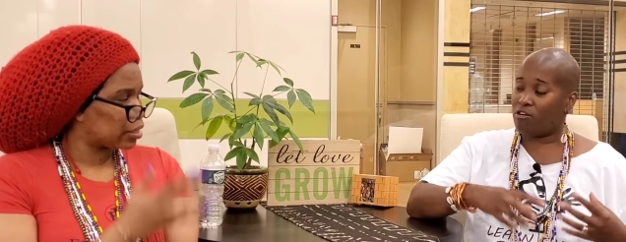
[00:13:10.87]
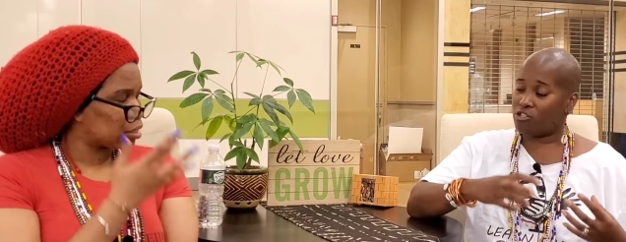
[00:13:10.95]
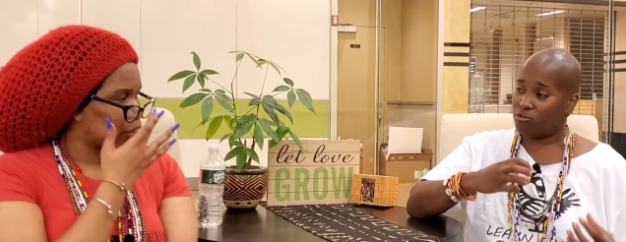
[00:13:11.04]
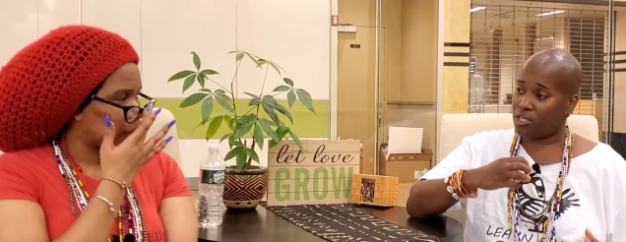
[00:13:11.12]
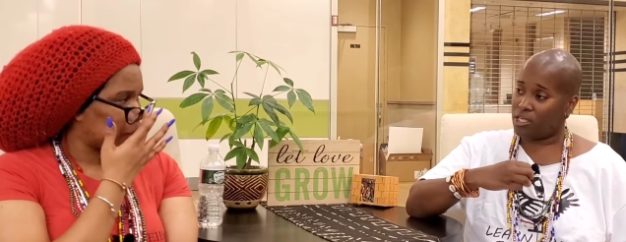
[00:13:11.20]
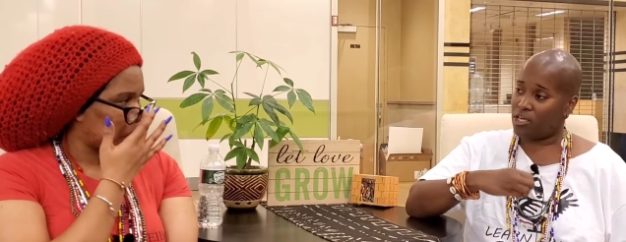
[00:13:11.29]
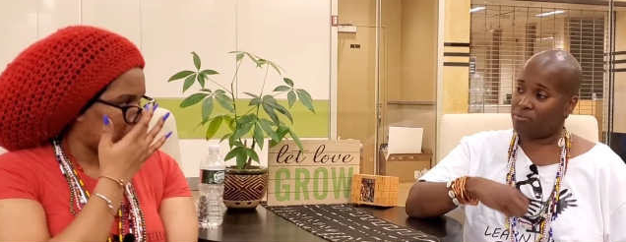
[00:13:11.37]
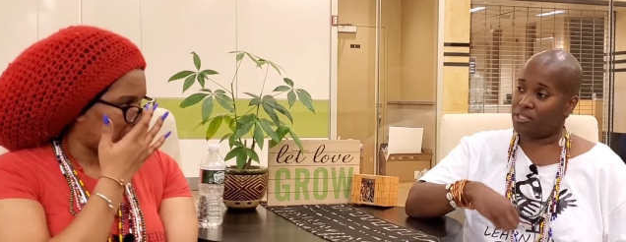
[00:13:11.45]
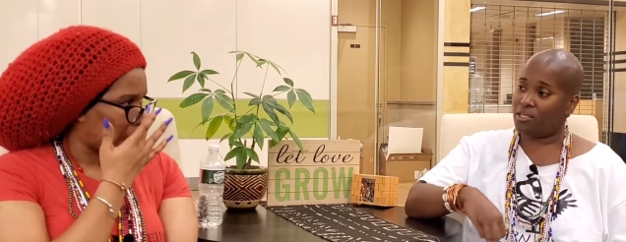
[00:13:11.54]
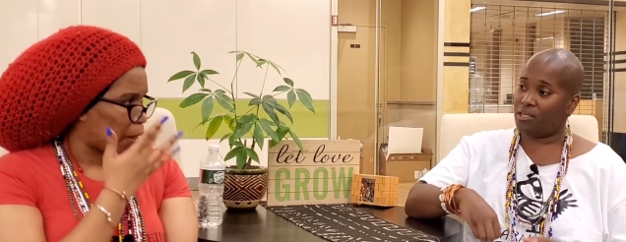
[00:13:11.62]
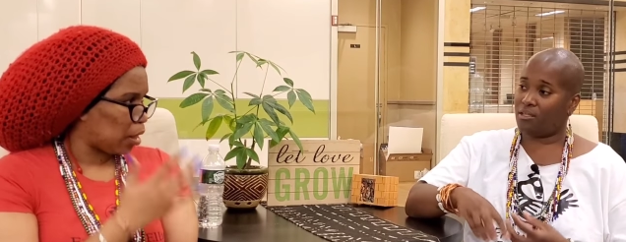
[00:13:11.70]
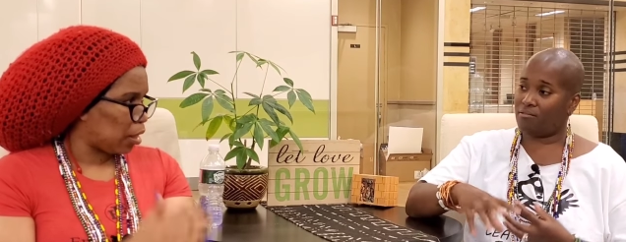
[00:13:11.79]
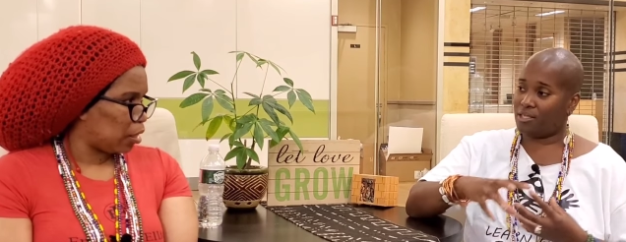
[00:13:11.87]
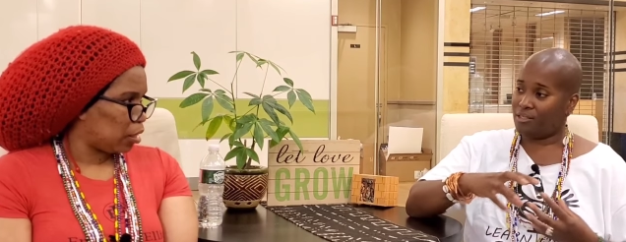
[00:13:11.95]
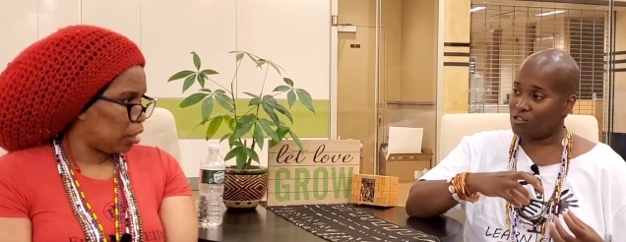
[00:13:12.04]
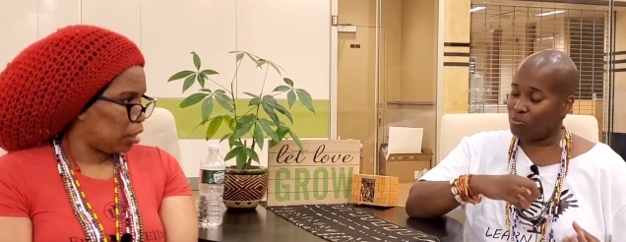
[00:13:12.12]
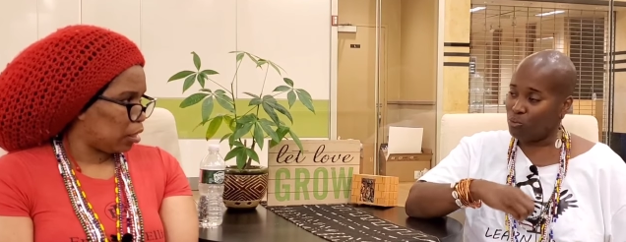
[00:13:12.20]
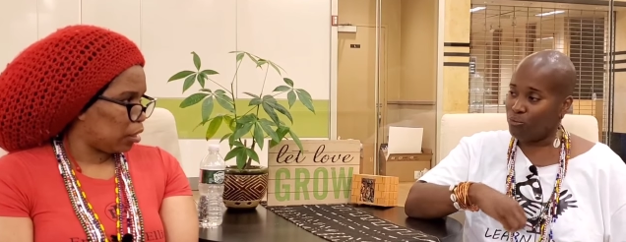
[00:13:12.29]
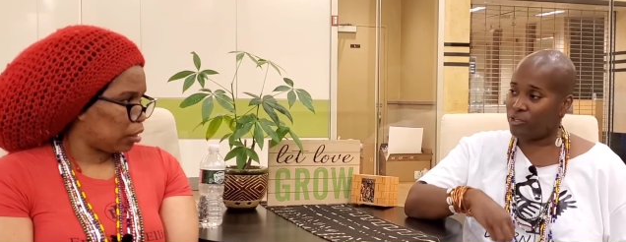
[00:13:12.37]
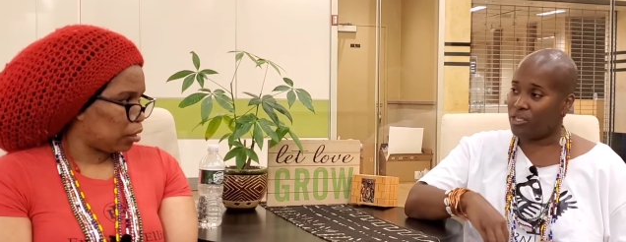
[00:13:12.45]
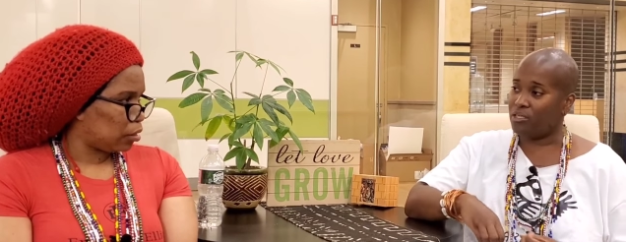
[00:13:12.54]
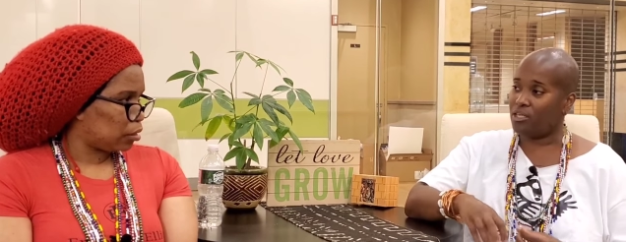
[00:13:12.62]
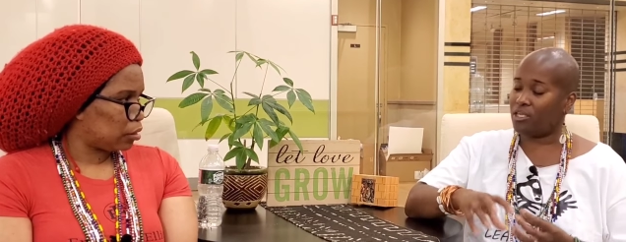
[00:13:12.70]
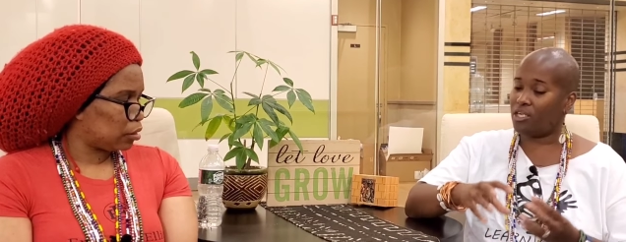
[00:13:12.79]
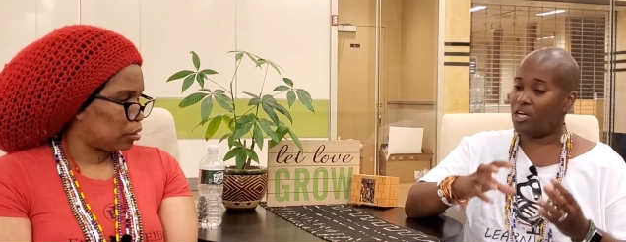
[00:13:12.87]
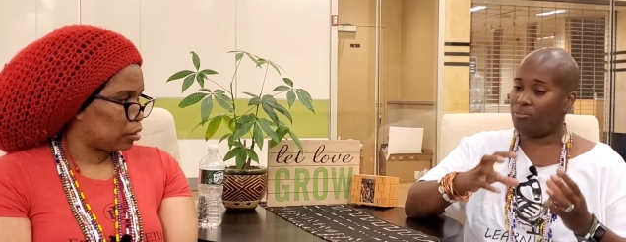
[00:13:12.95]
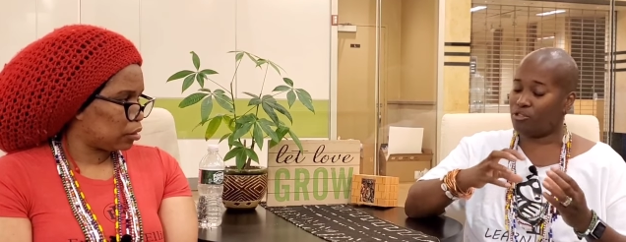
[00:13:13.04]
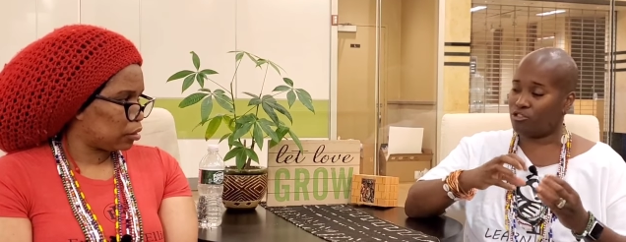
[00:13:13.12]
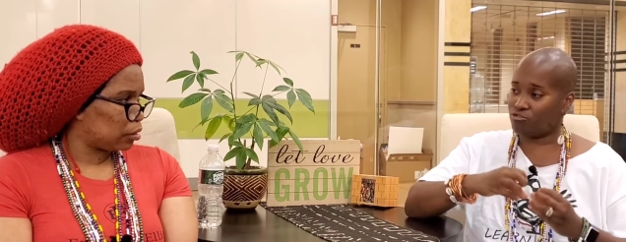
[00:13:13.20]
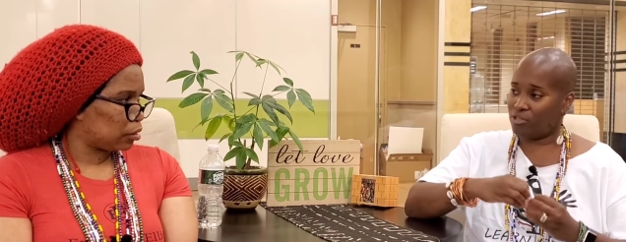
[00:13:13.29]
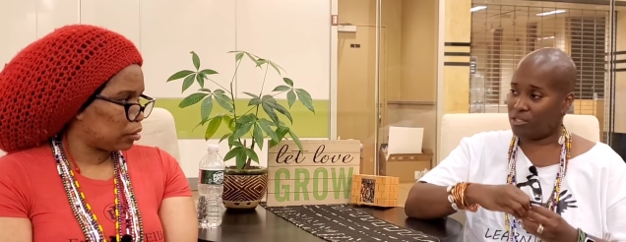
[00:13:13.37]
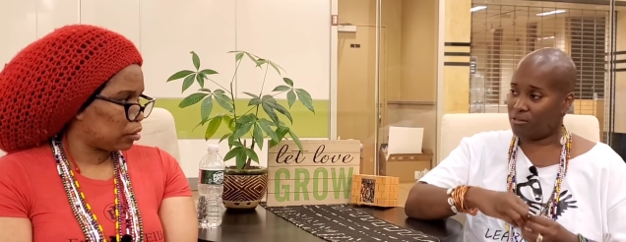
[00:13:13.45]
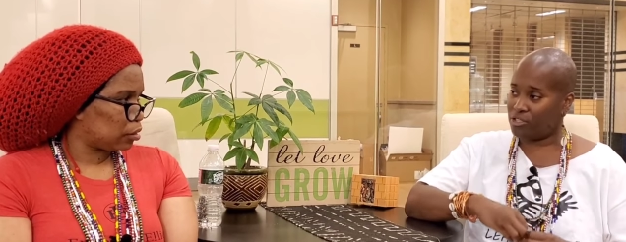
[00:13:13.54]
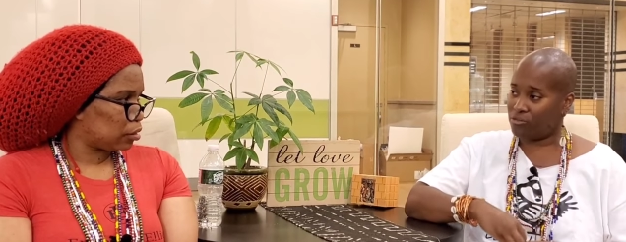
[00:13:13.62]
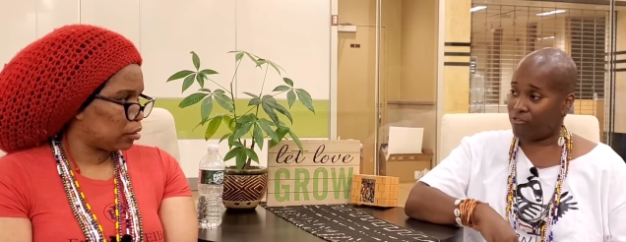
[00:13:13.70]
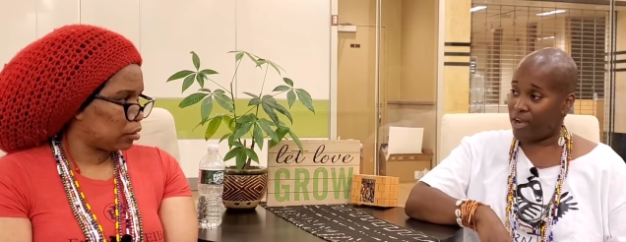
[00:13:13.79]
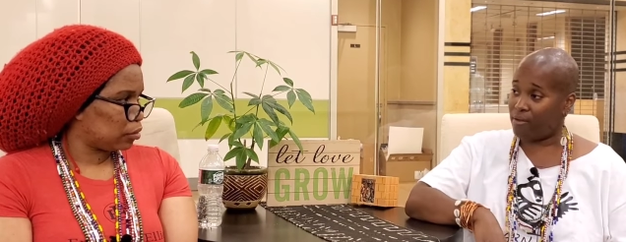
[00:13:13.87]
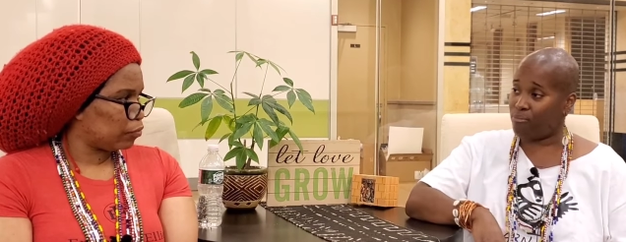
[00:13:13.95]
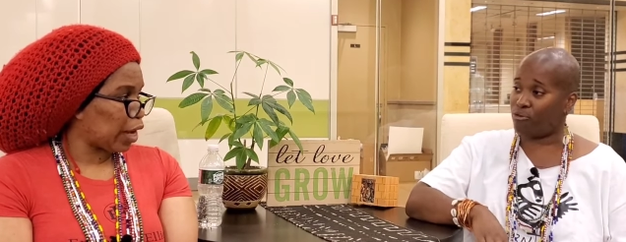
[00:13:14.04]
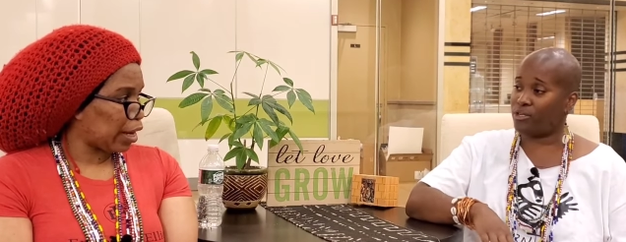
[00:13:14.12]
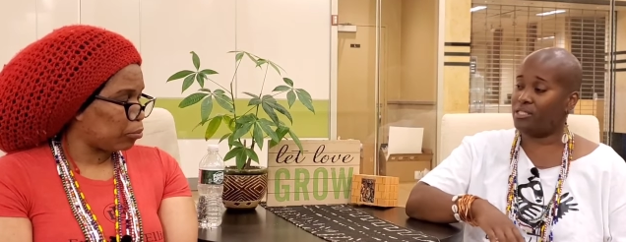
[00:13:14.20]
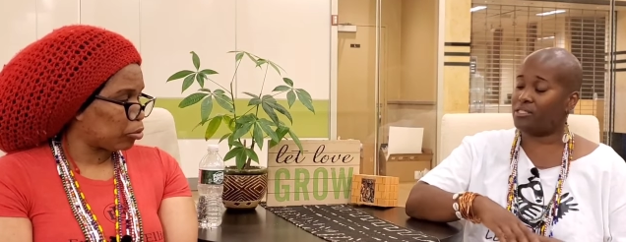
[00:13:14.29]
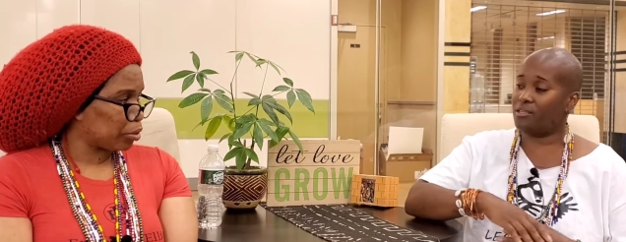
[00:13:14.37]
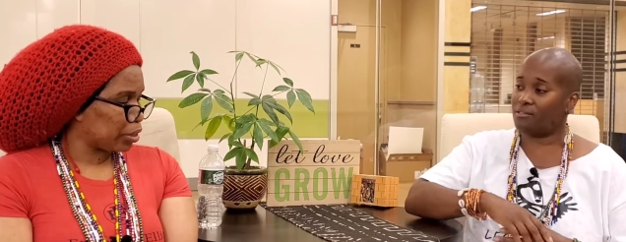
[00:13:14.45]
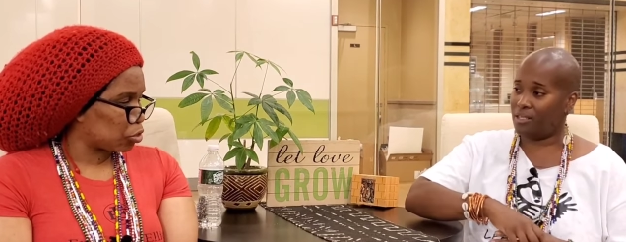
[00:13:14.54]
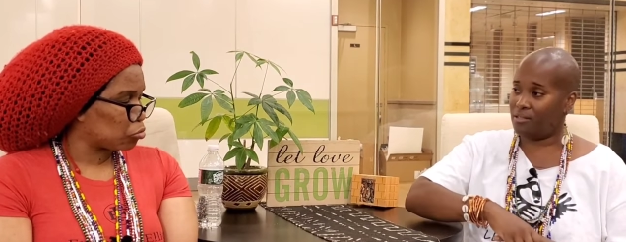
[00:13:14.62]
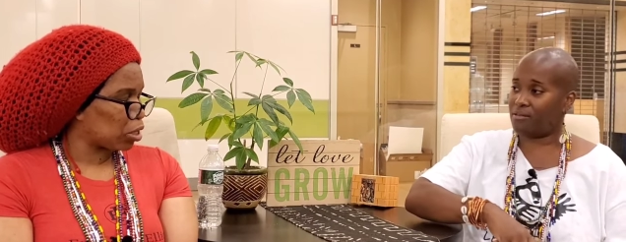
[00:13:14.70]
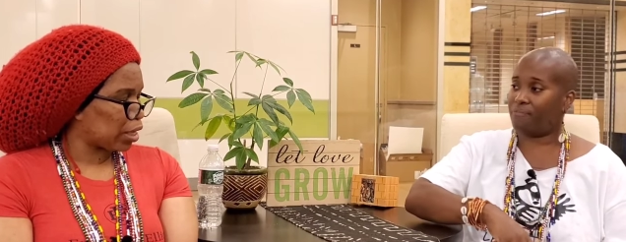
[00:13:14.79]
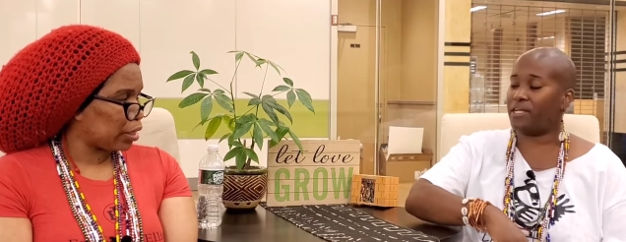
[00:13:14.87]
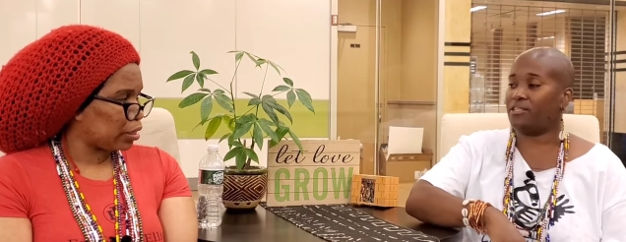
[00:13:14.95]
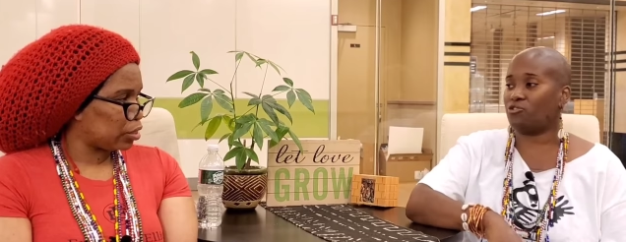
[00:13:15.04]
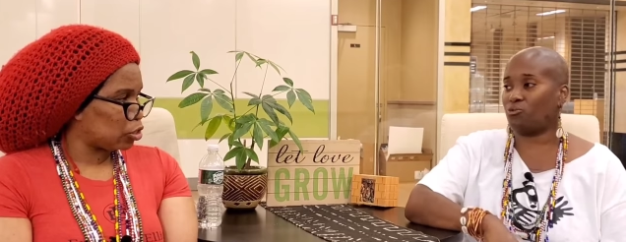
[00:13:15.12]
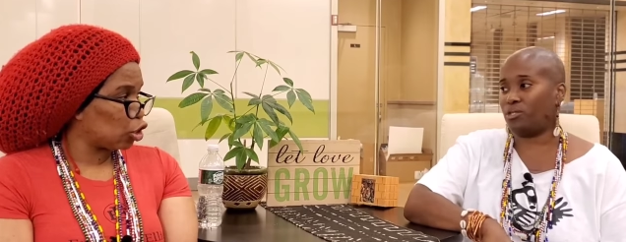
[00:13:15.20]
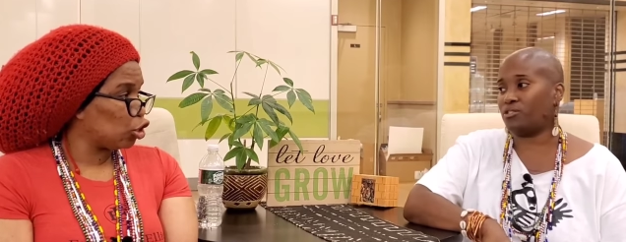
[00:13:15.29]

Speaker 1: that also can help to get things moving. It can help to shrink the fibroids, fibroids and things right. of that sort.